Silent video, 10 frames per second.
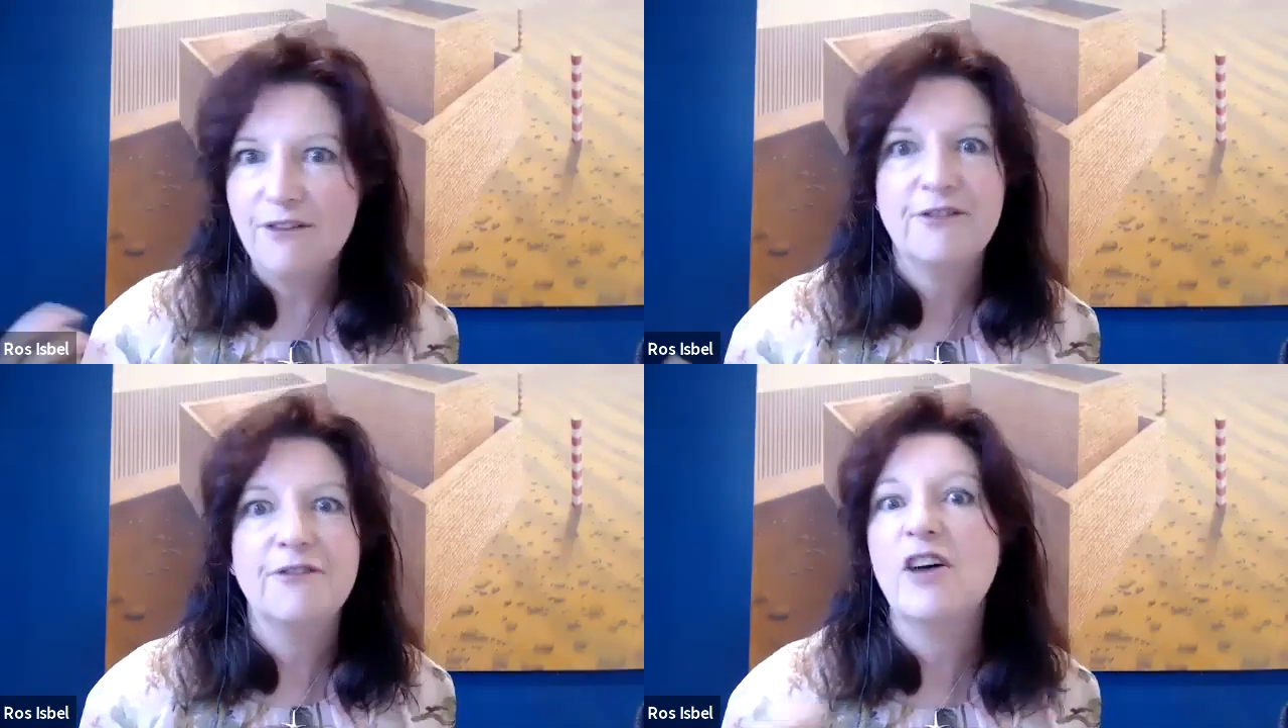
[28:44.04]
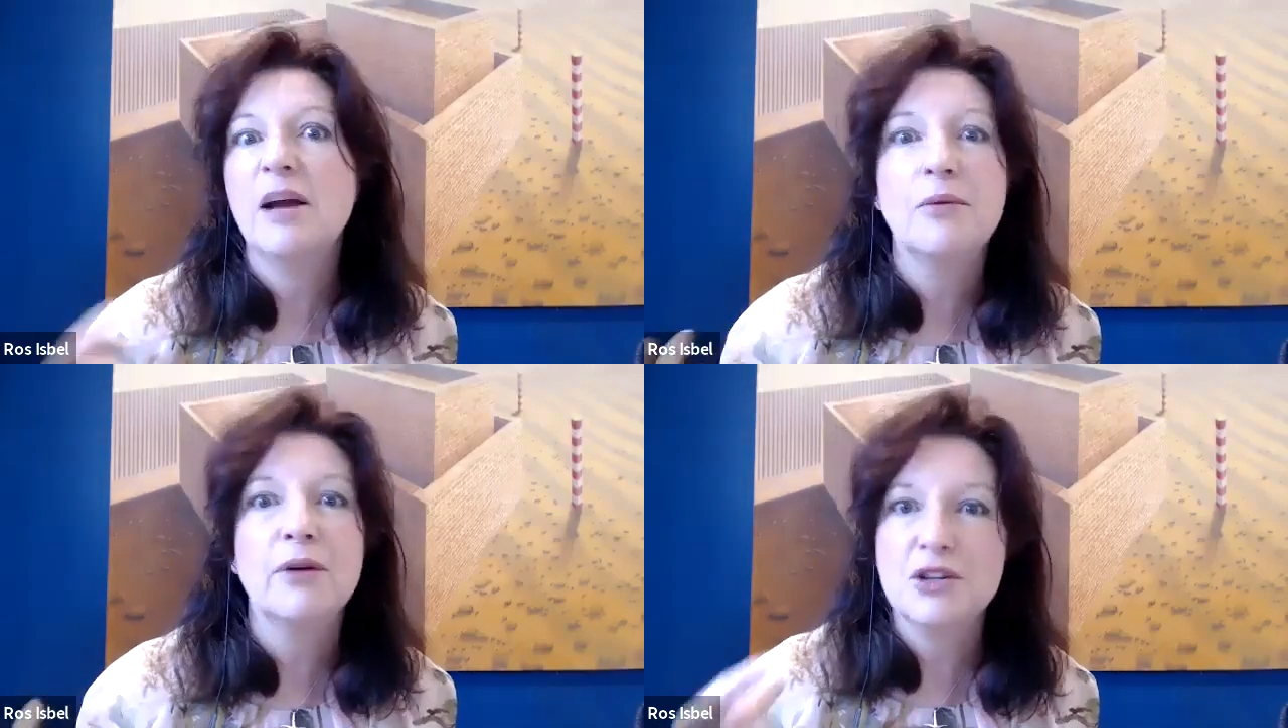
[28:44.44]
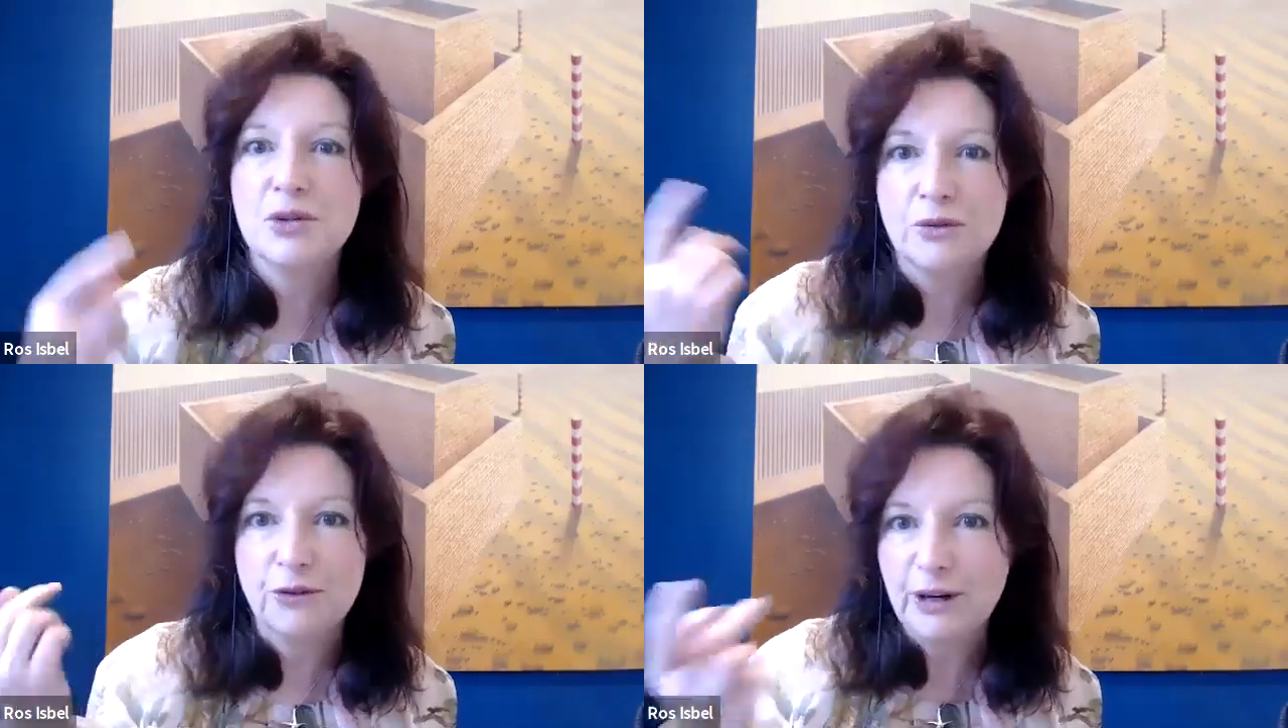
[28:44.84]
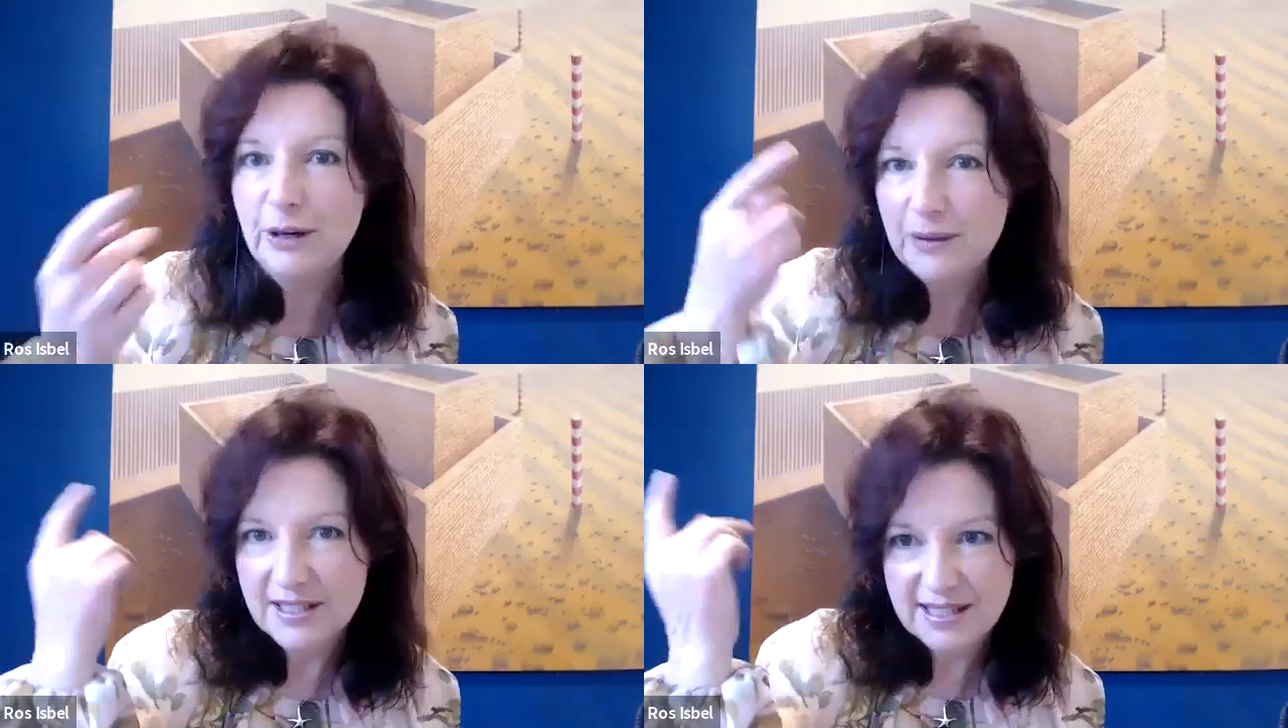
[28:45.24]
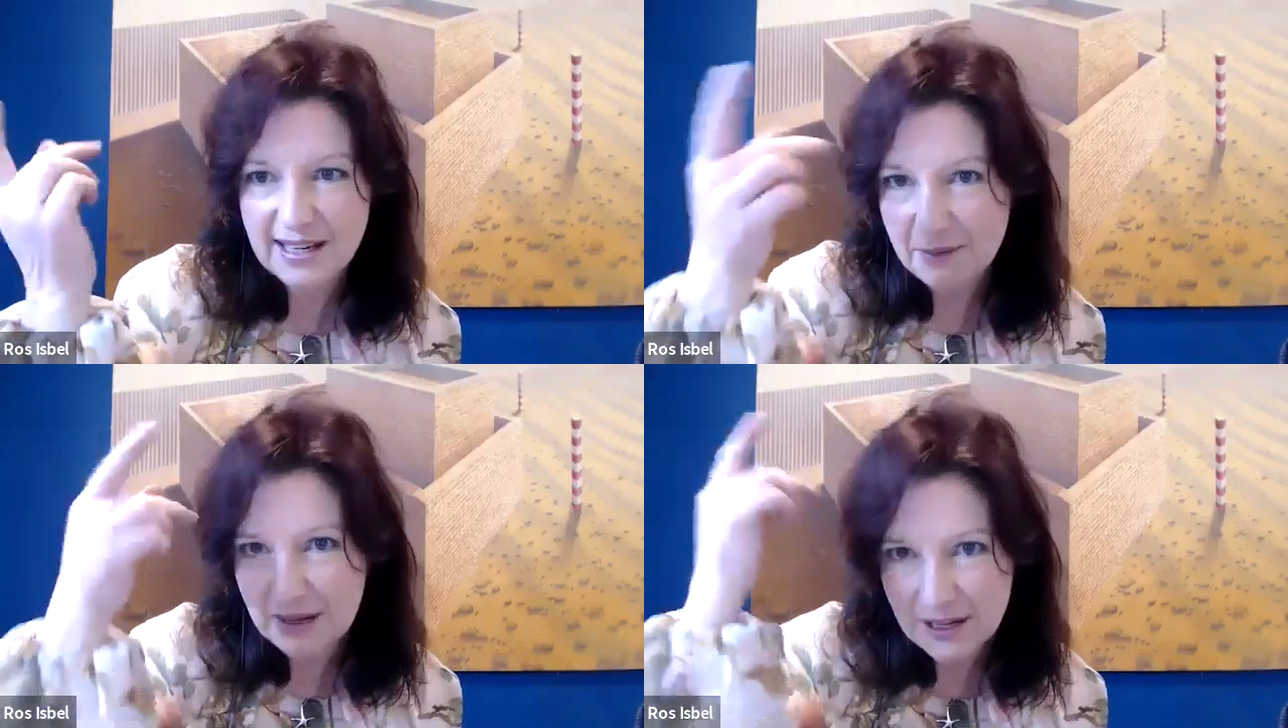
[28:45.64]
vibrational frequency. I mean,